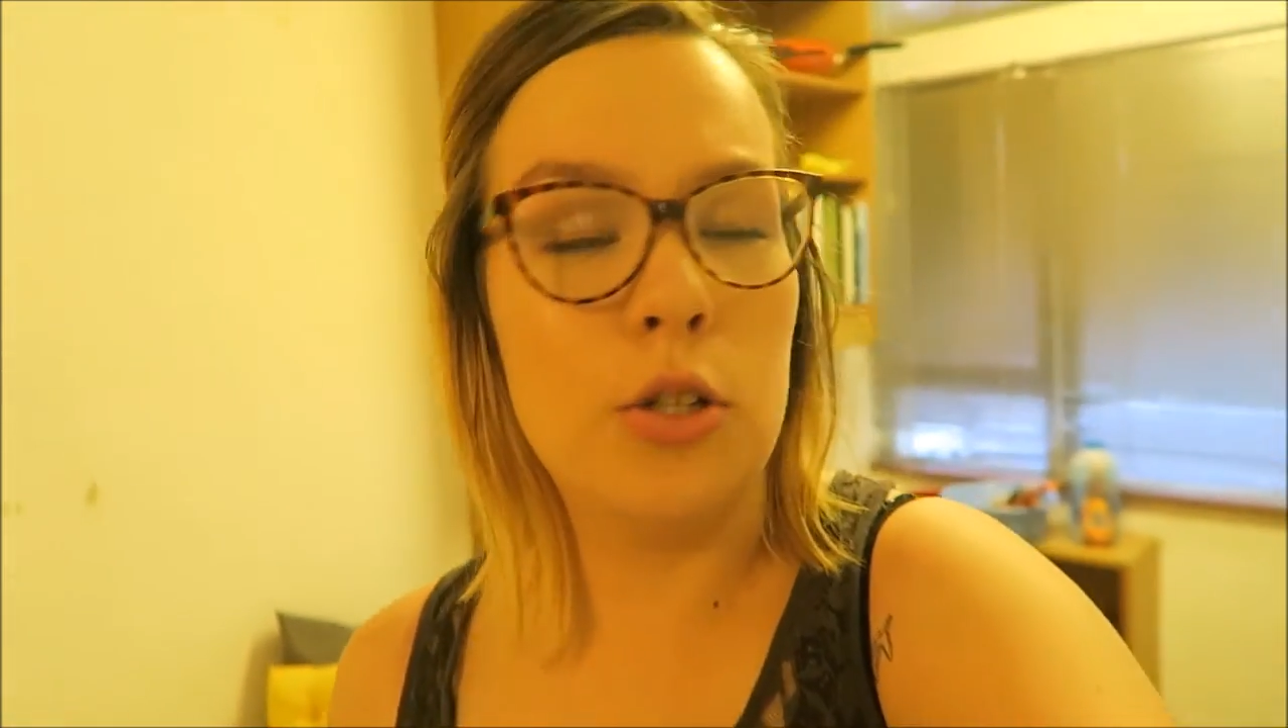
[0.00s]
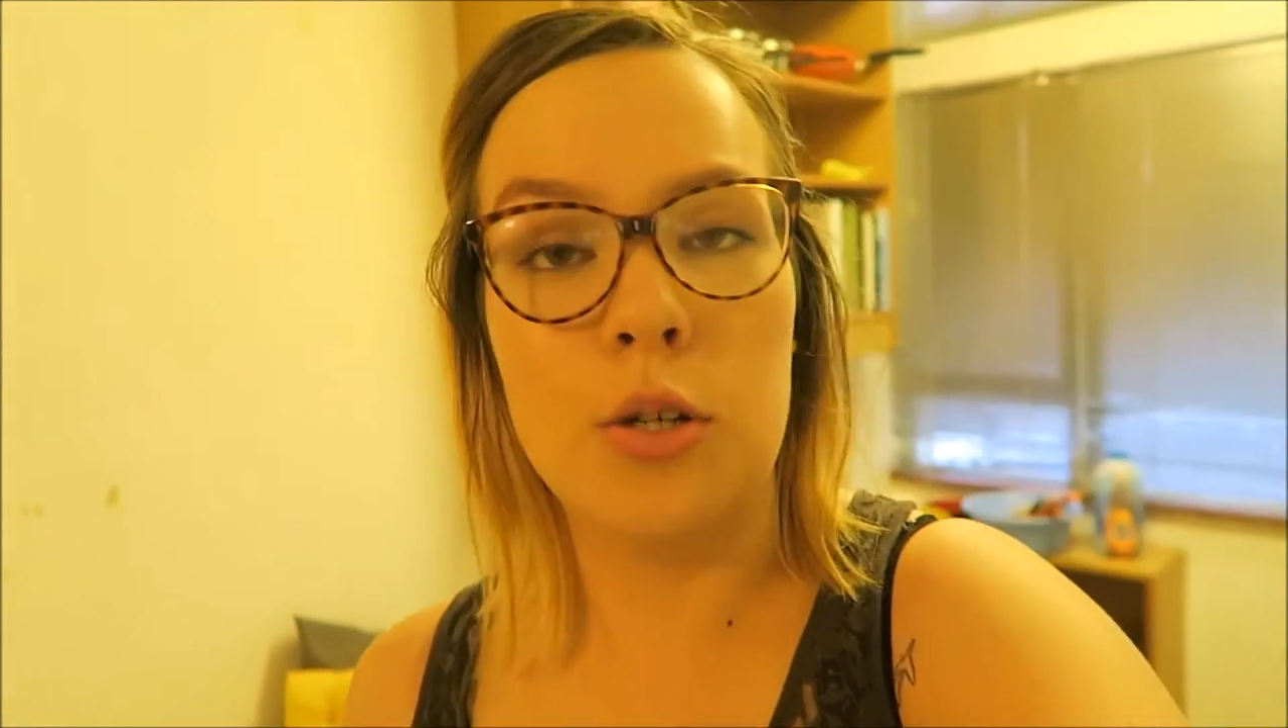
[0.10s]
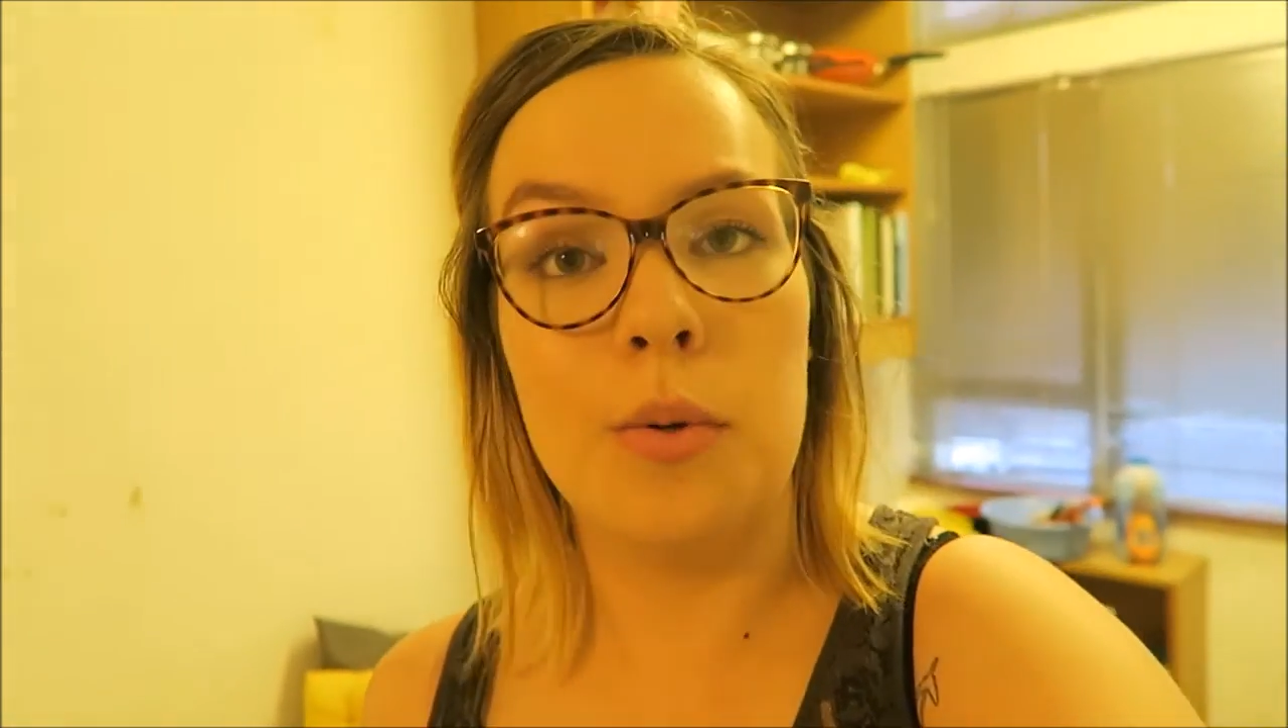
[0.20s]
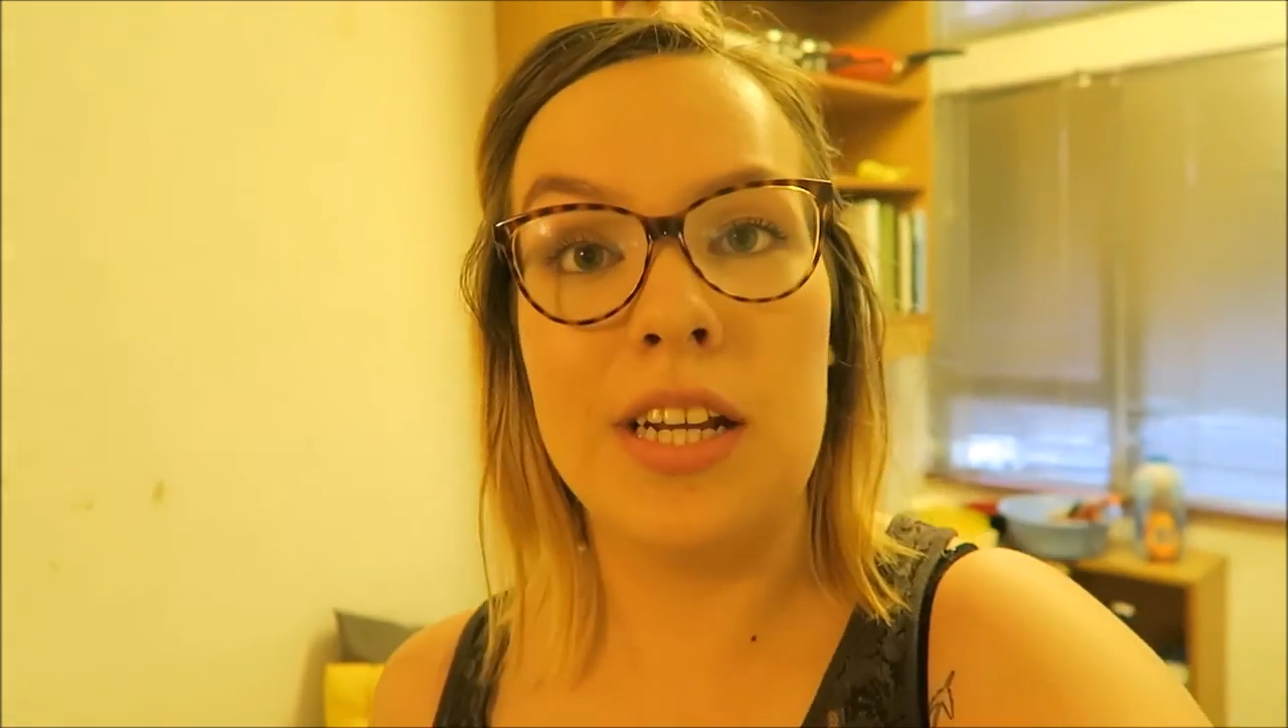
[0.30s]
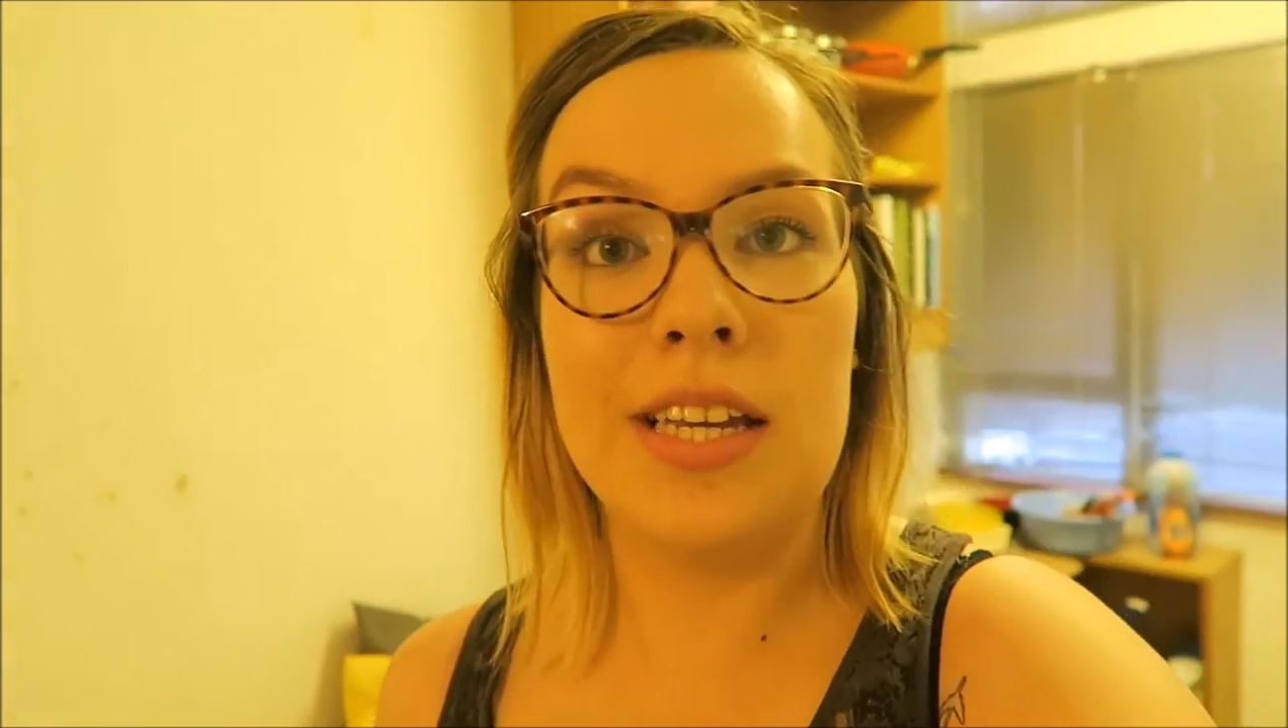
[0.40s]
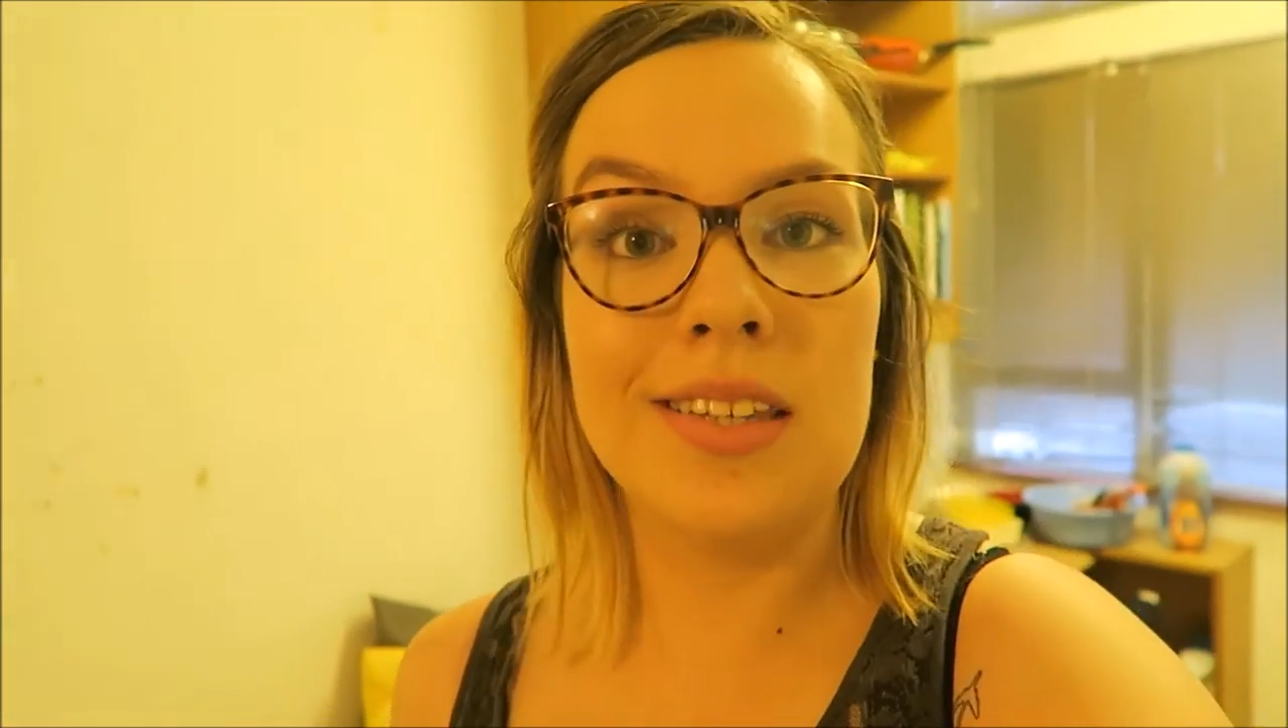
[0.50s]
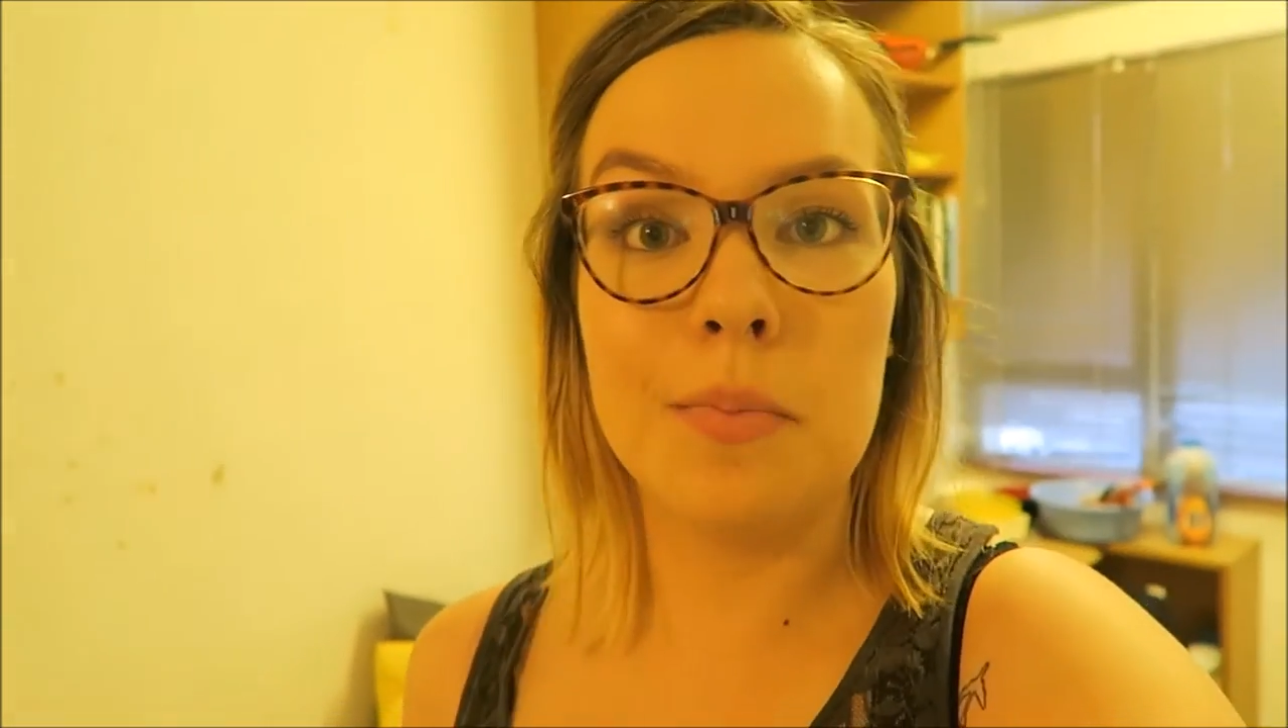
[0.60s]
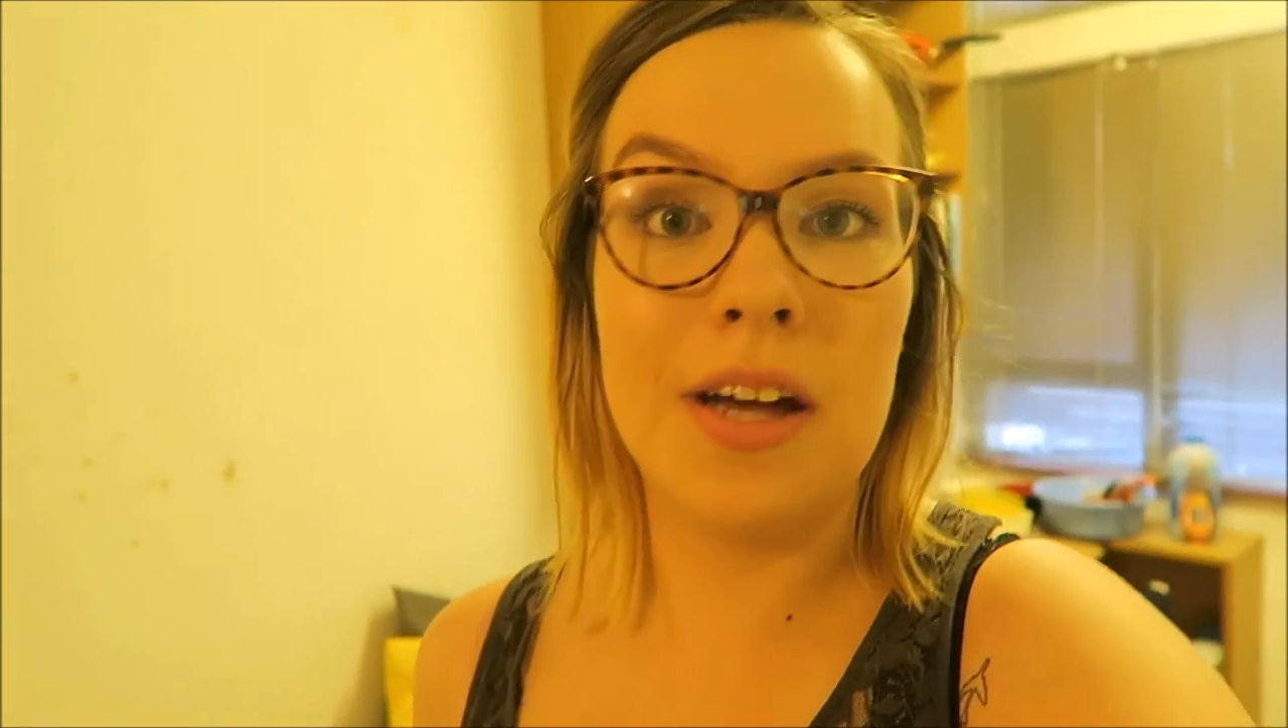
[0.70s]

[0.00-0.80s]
sure what it is,